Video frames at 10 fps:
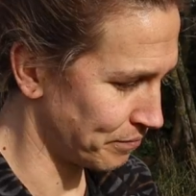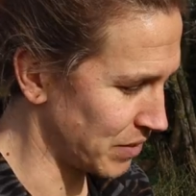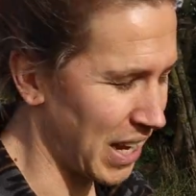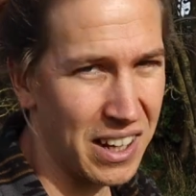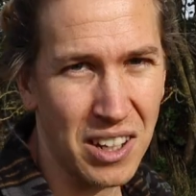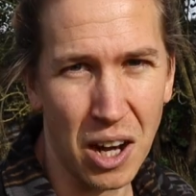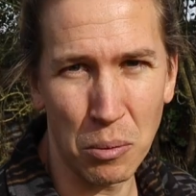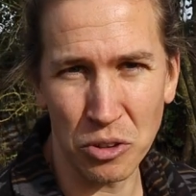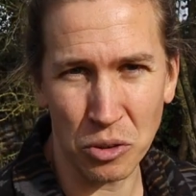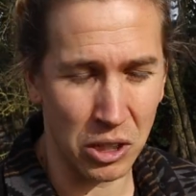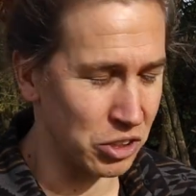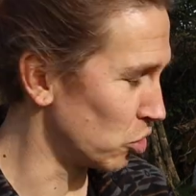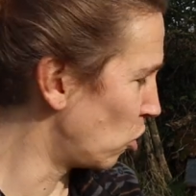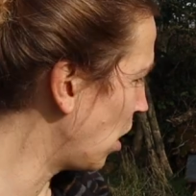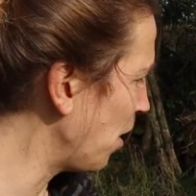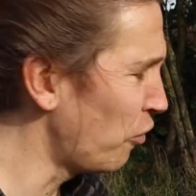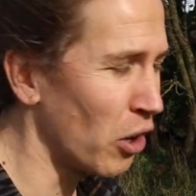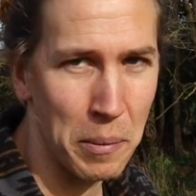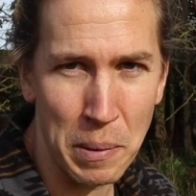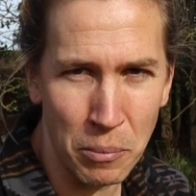yeah, I wasn't quite sure. I
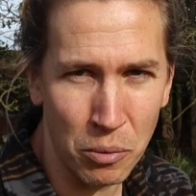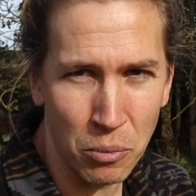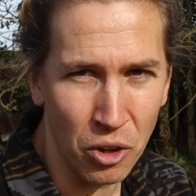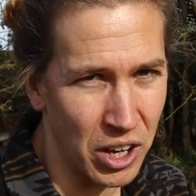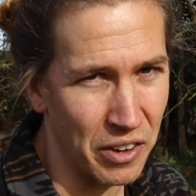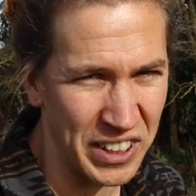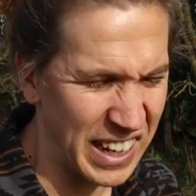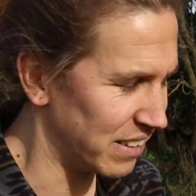thought it'd be more than enough and it